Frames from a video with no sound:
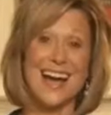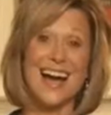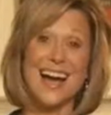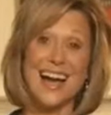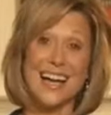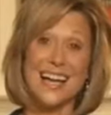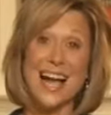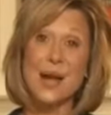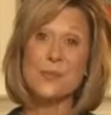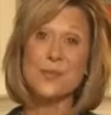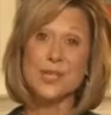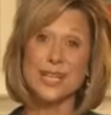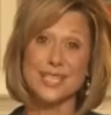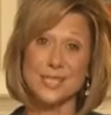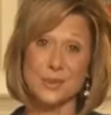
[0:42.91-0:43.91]
Hi, I'm
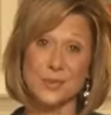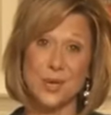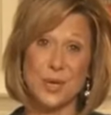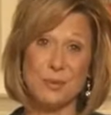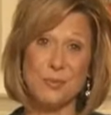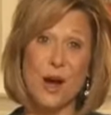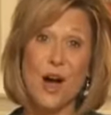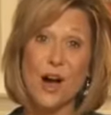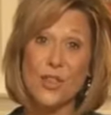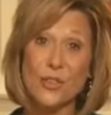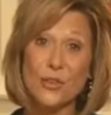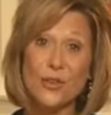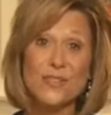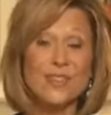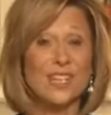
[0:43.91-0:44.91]
Renee Swope,
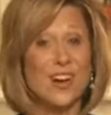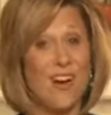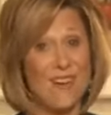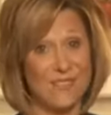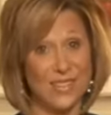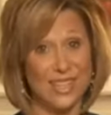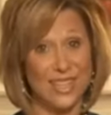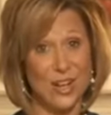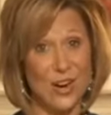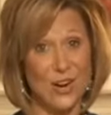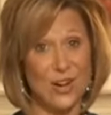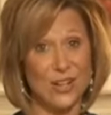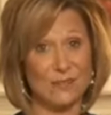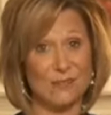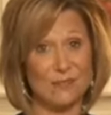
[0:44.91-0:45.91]
author of A Confident
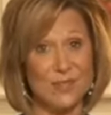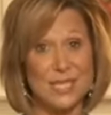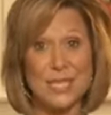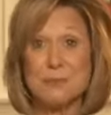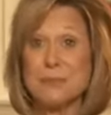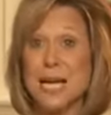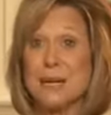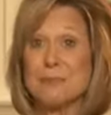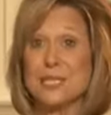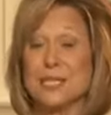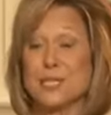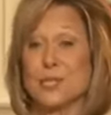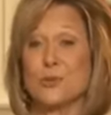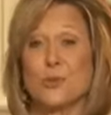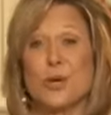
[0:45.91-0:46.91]
Heart. Sometimes
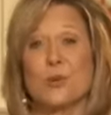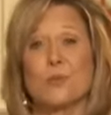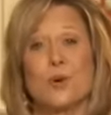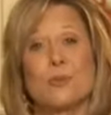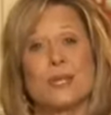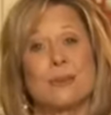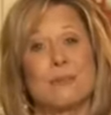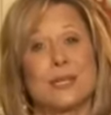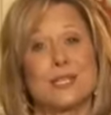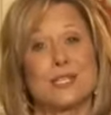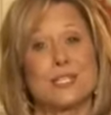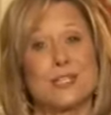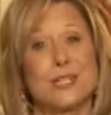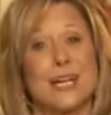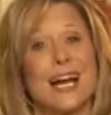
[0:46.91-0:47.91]
as a grown woman in
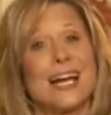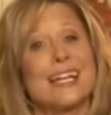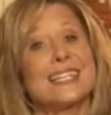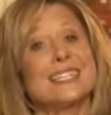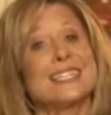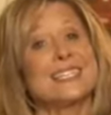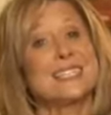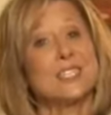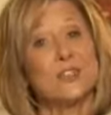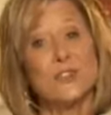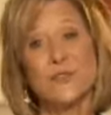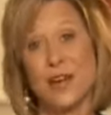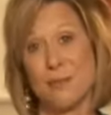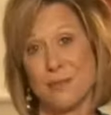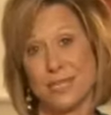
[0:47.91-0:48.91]
ministry, I can still
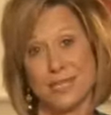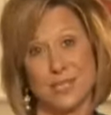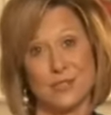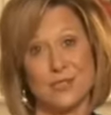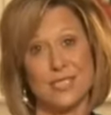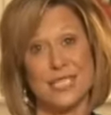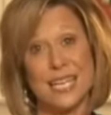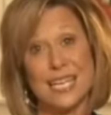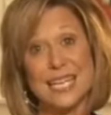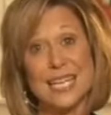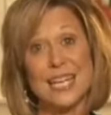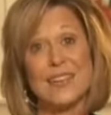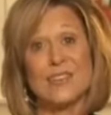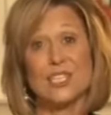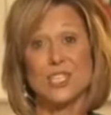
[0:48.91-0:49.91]
find myself
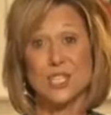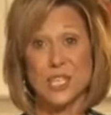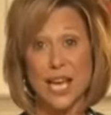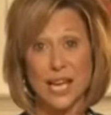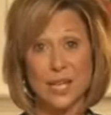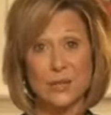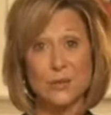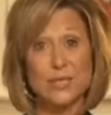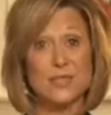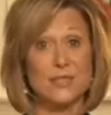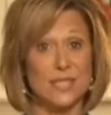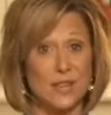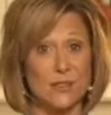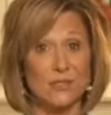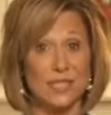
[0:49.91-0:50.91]
standing in the shadows of
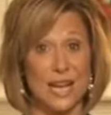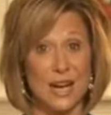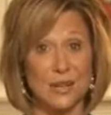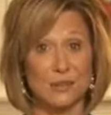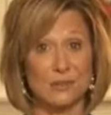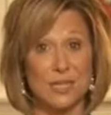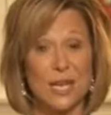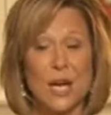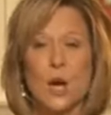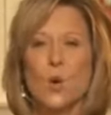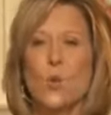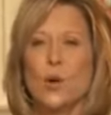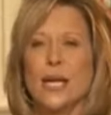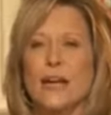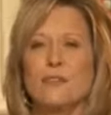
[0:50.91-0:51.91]
self-doubt.
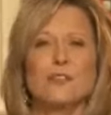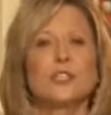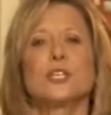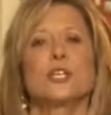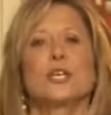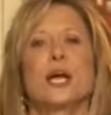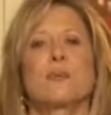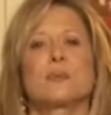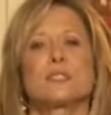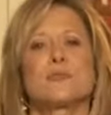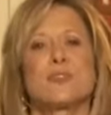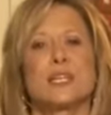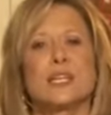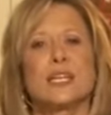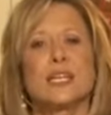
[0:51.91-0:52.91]
One afternoon, I was
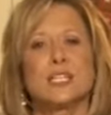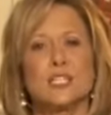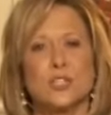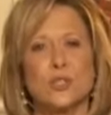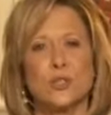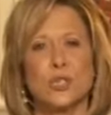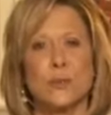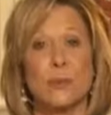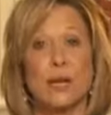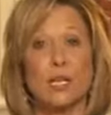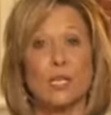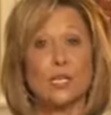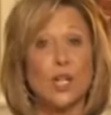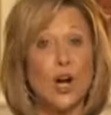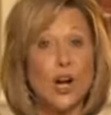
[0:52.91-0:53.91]
feeling uncertain about a
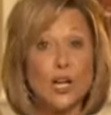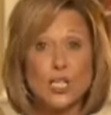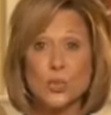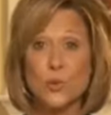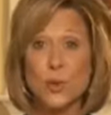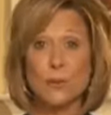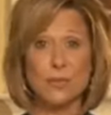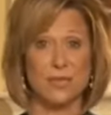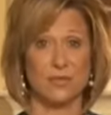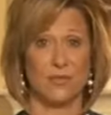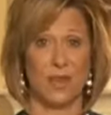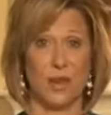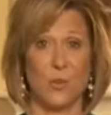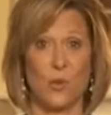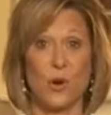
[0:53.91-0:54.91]
large women's
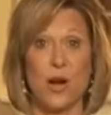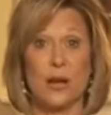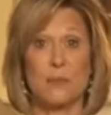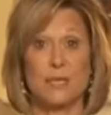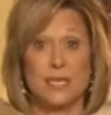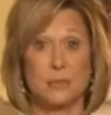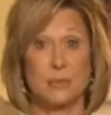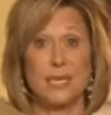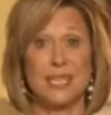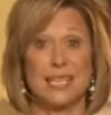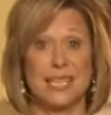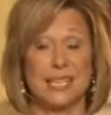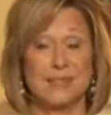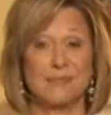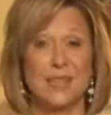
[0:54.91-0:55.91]
event where I'd be
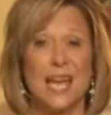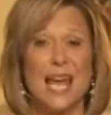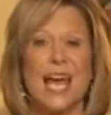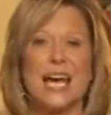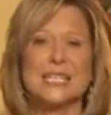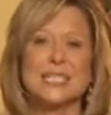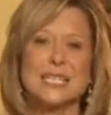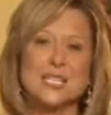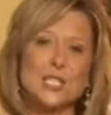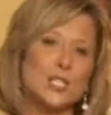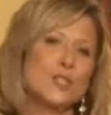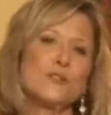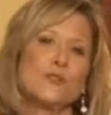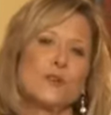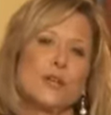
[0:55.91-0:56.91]
speaking. As I
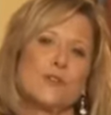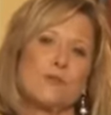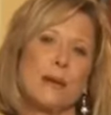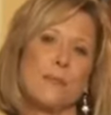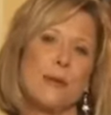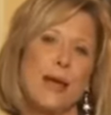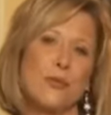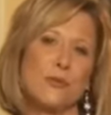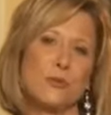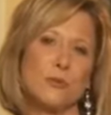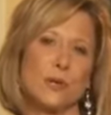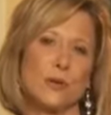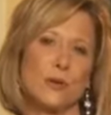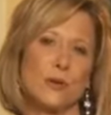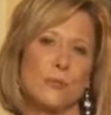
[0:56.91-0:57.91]
stood in front of my bathroom
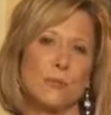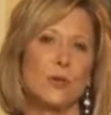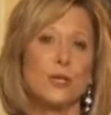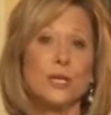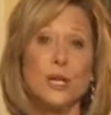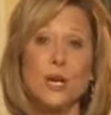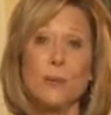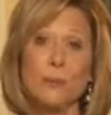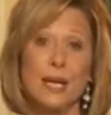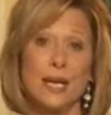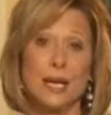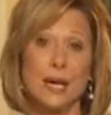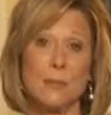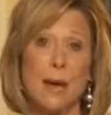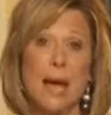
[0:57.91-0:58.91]
mirror, putting on
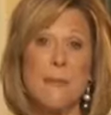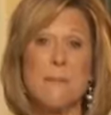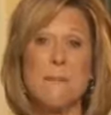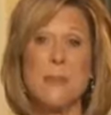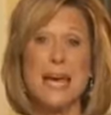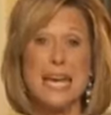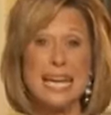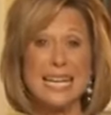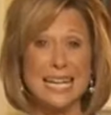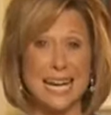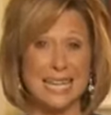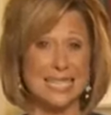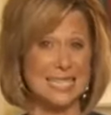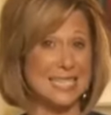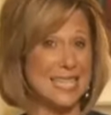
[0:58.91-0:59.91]
makeup, I begged
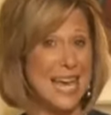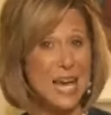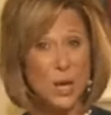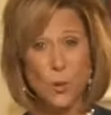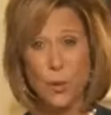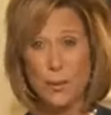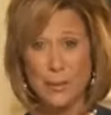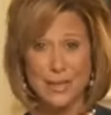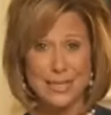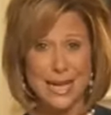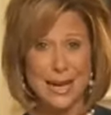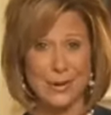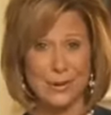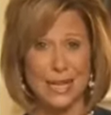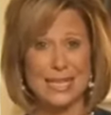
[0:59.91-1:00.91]
God to take away my
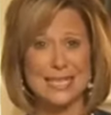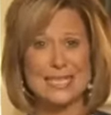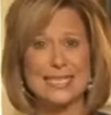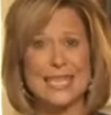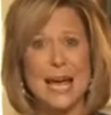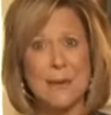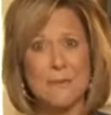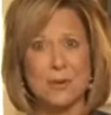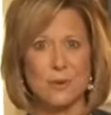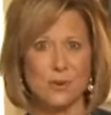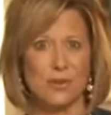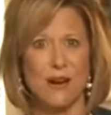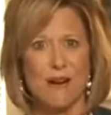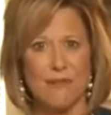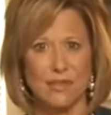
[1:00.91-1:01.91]
doubt and zap me
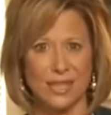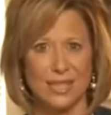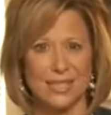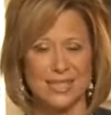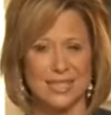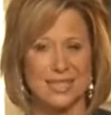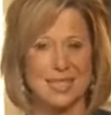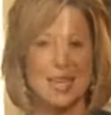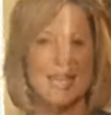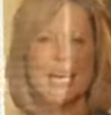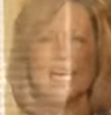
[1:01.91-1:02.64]
with confidence.